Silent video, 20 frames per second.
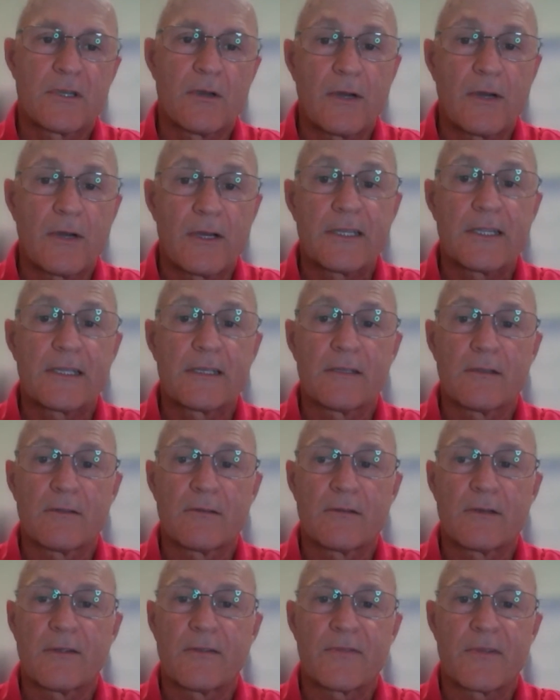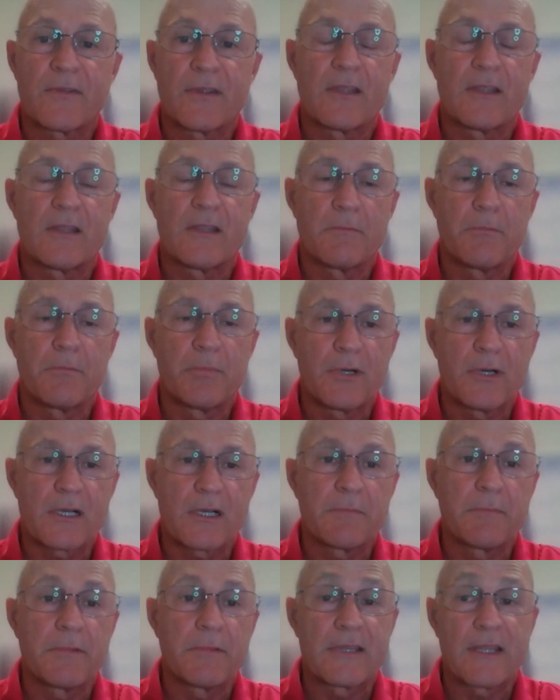So I did learn it in the
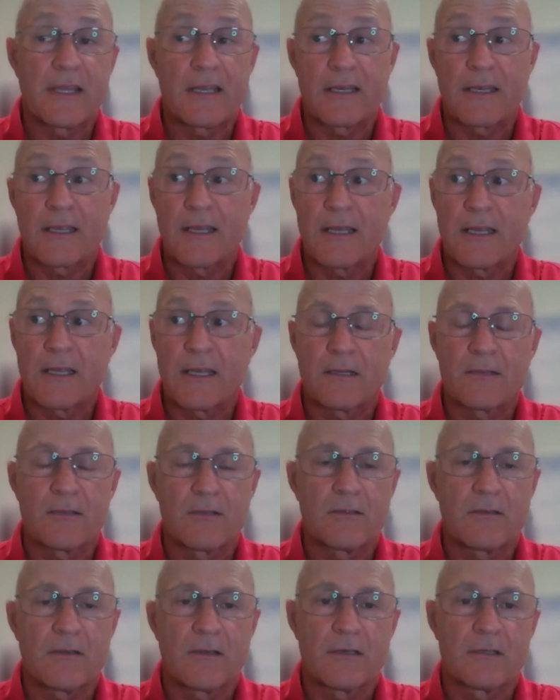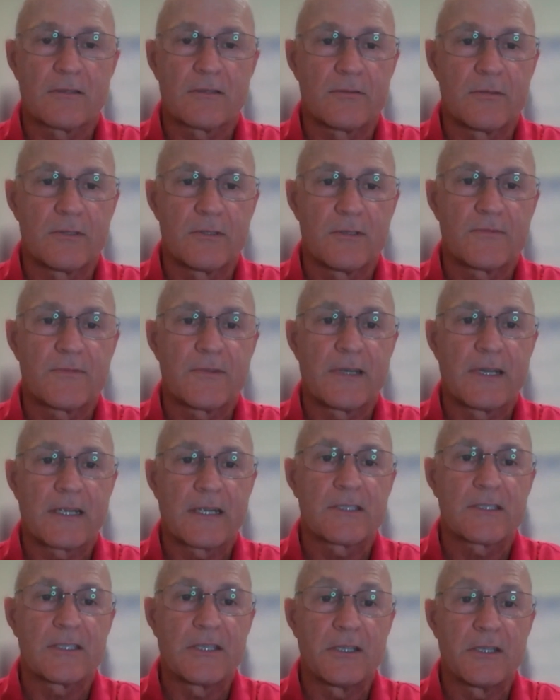book, but then getting on the roof
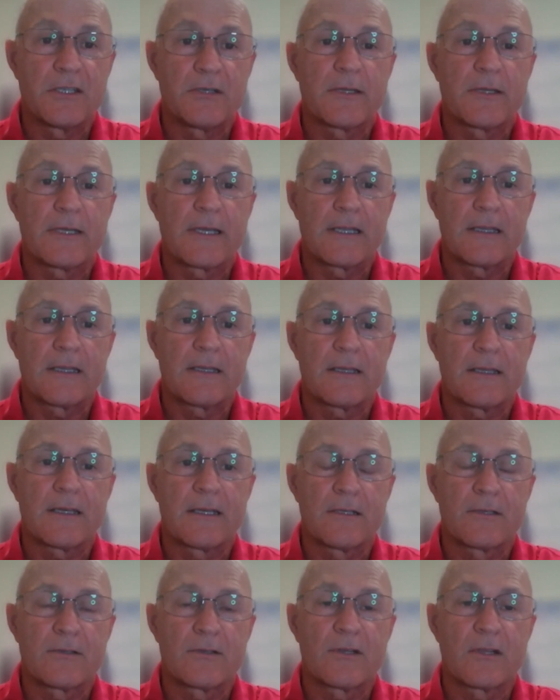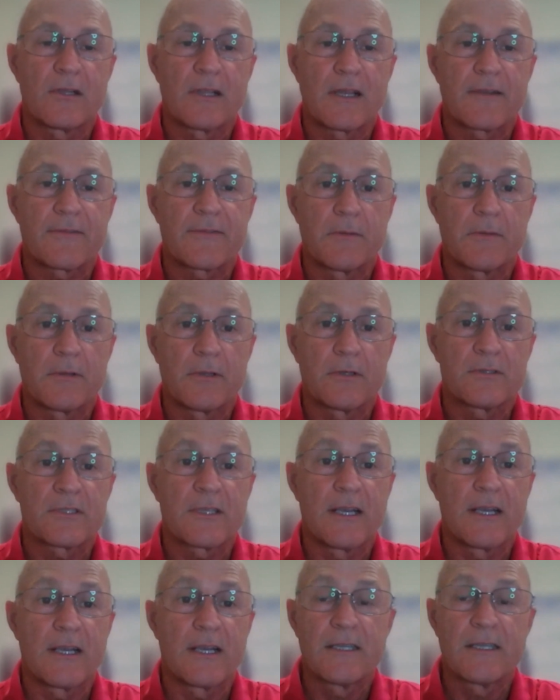and actually doing it, I learned a lot from
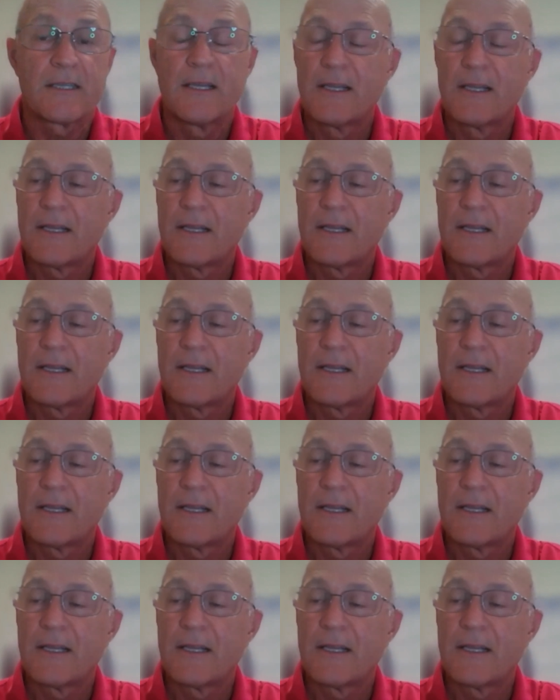those guys.